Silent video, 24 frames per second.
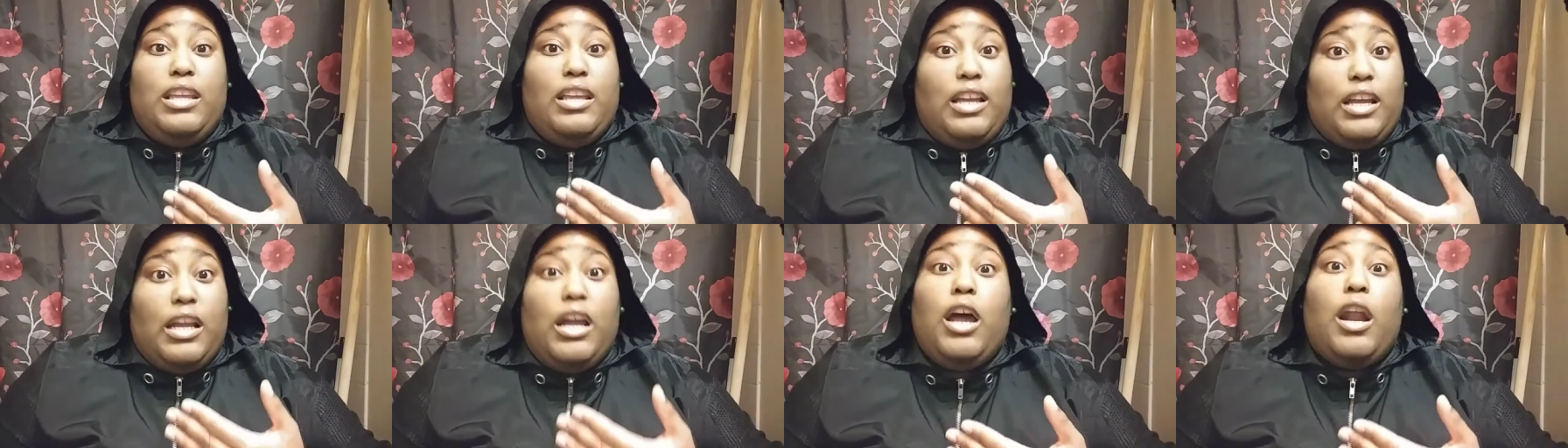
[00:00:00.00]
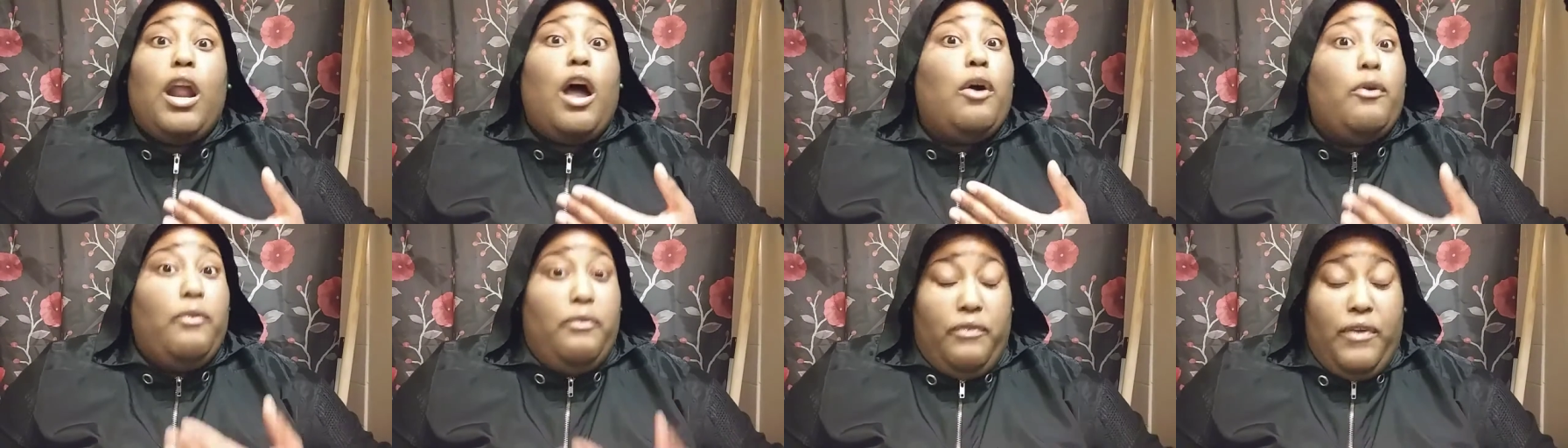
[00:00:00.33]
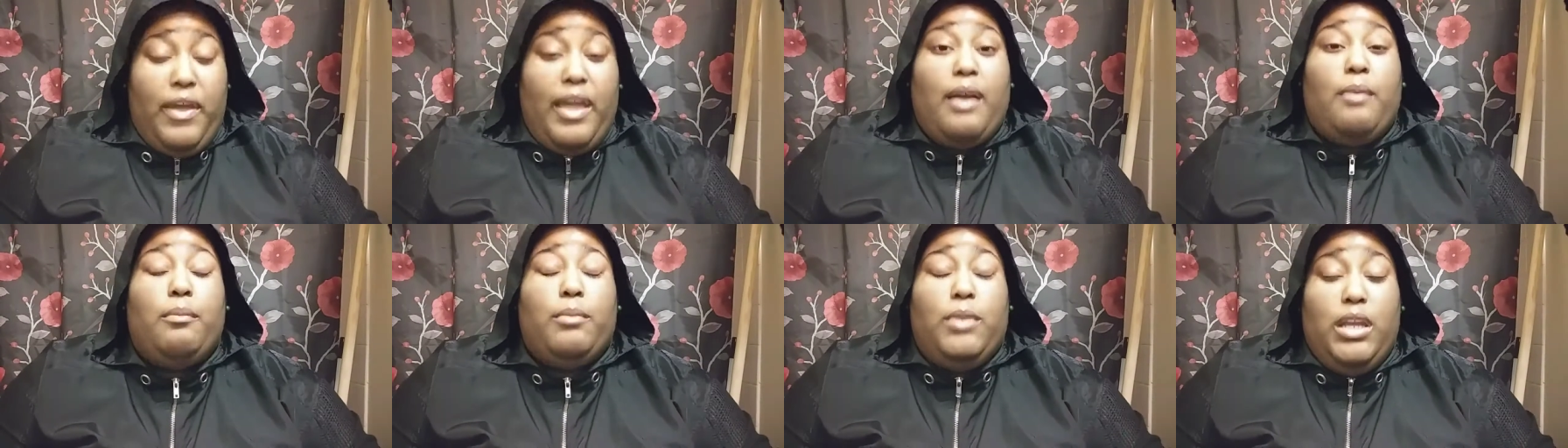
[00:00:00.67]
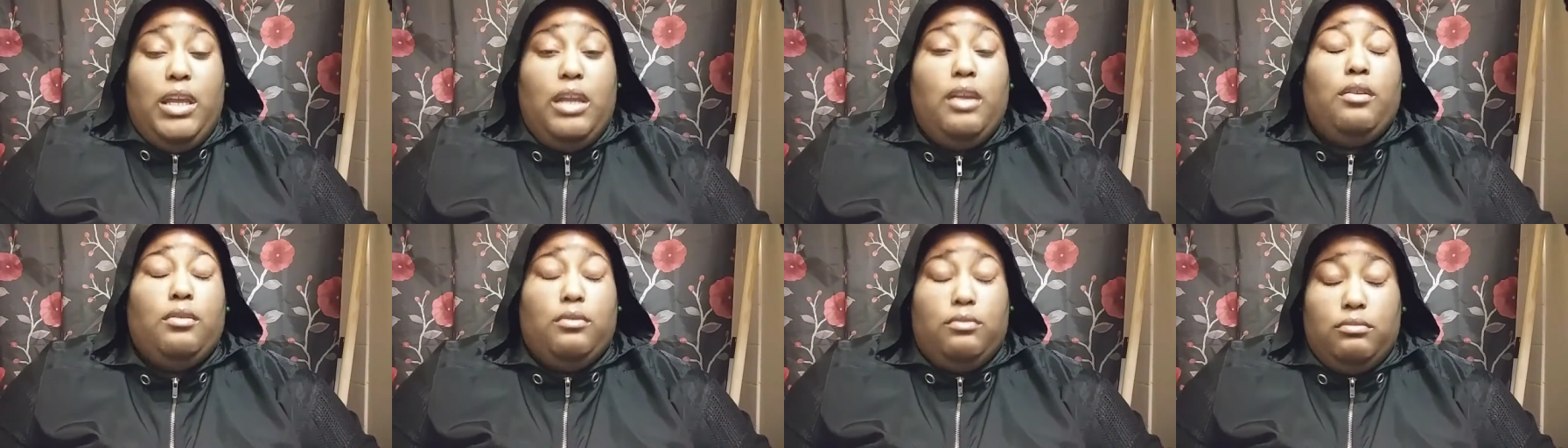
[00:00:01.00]
cut off
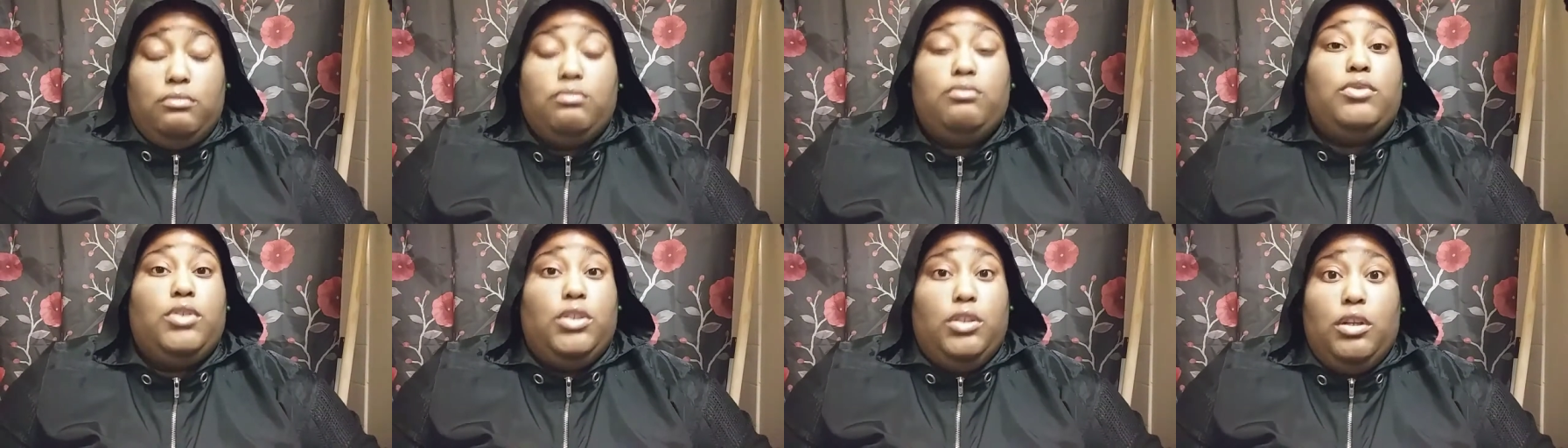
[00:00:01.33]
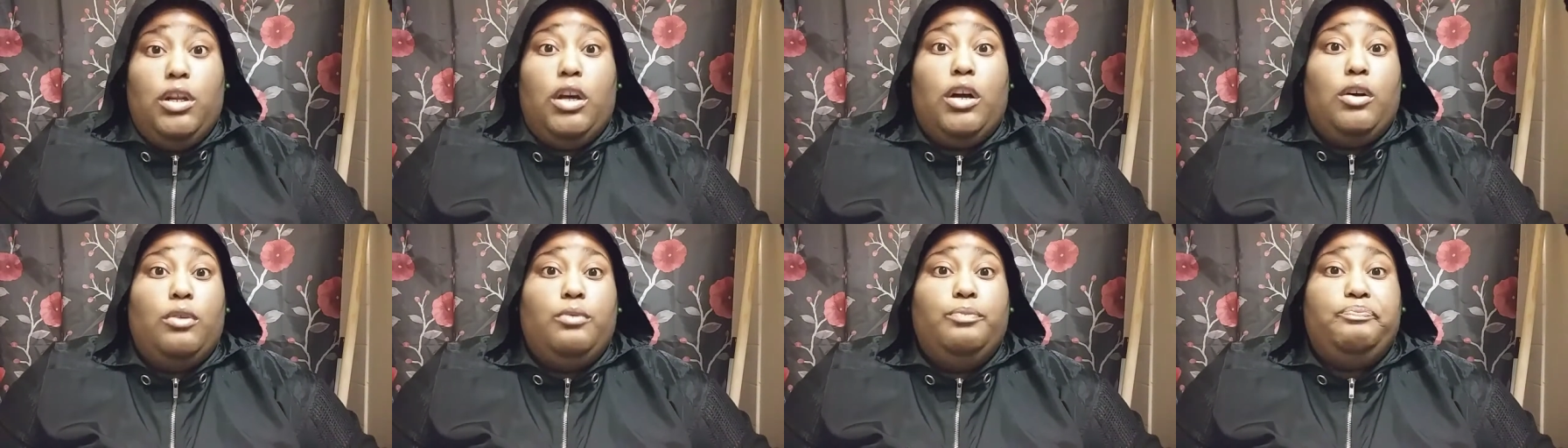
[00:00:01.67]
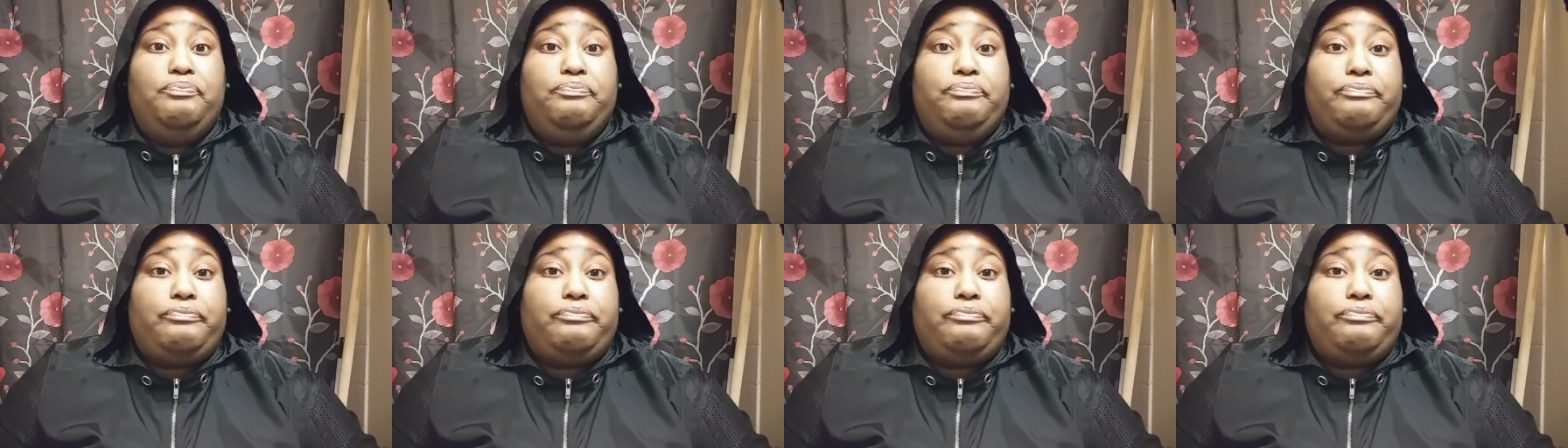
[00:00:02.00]
family, you know.